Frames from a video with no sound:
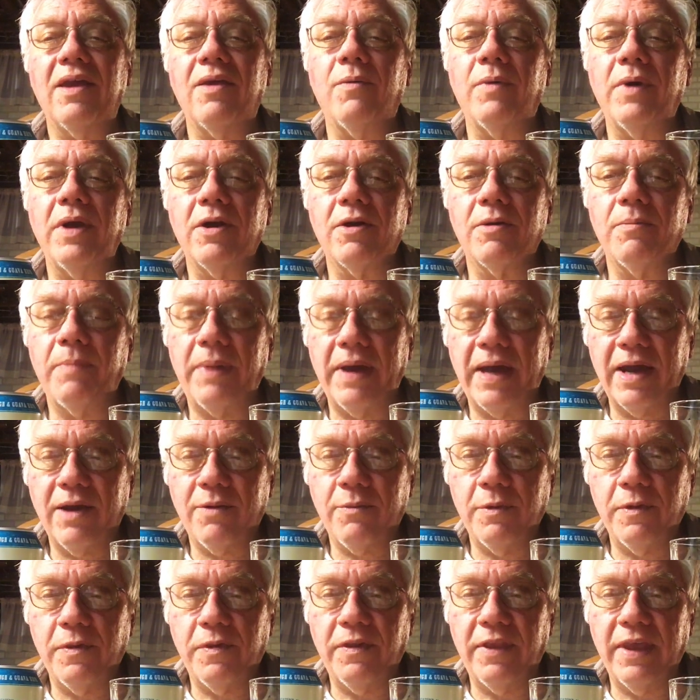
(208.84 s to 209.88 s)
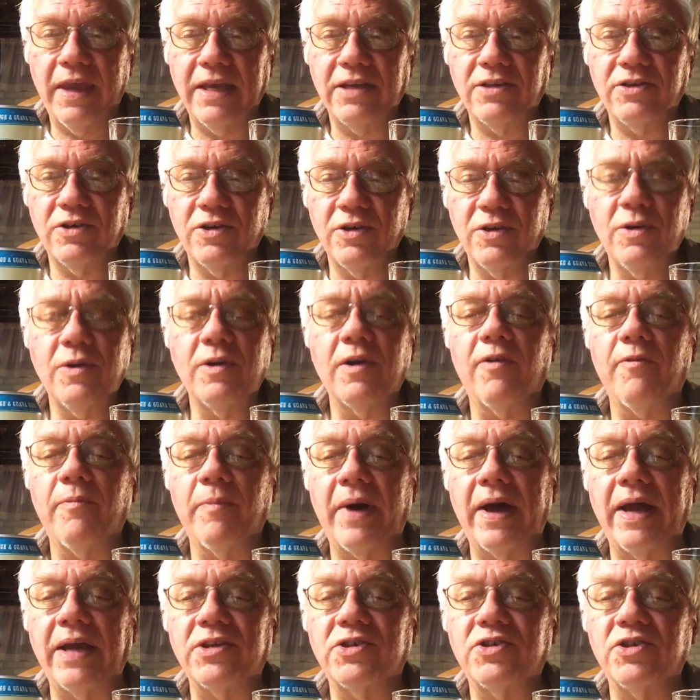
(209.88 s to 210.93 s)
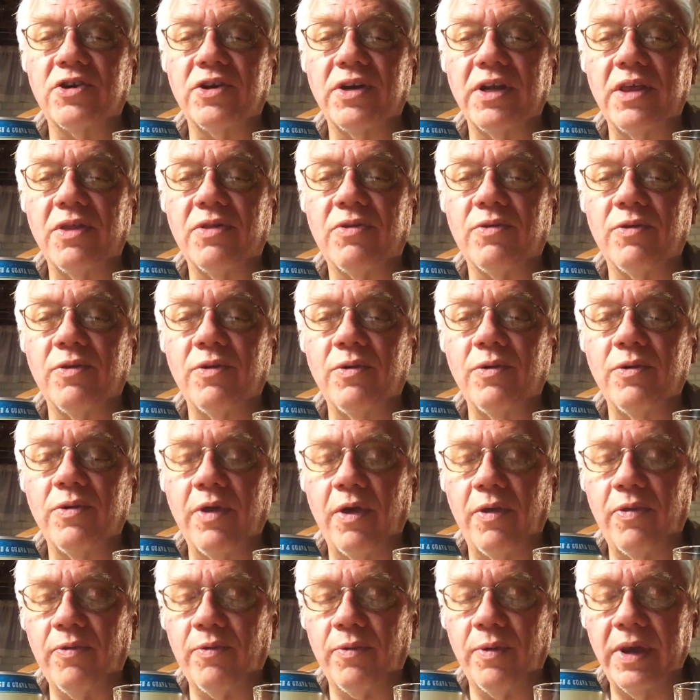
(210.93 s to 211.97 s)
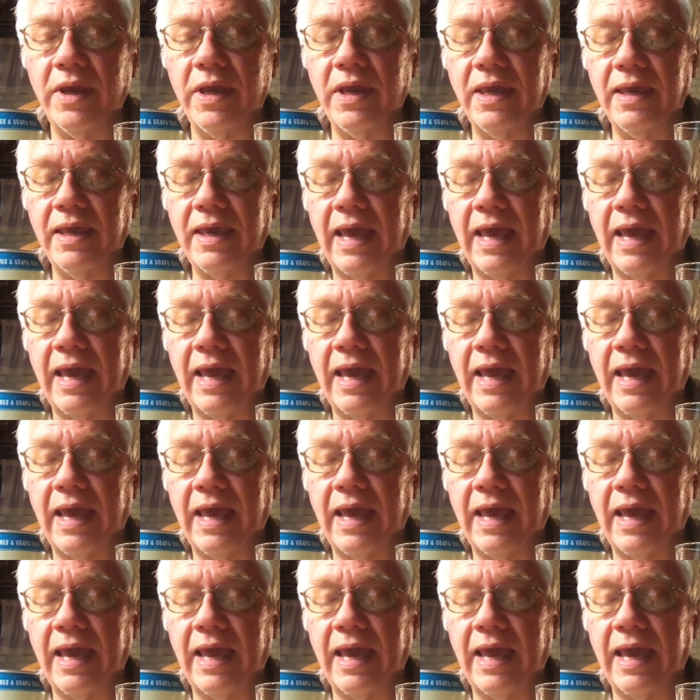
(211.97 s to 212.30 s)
we are back with day two of my journey through the three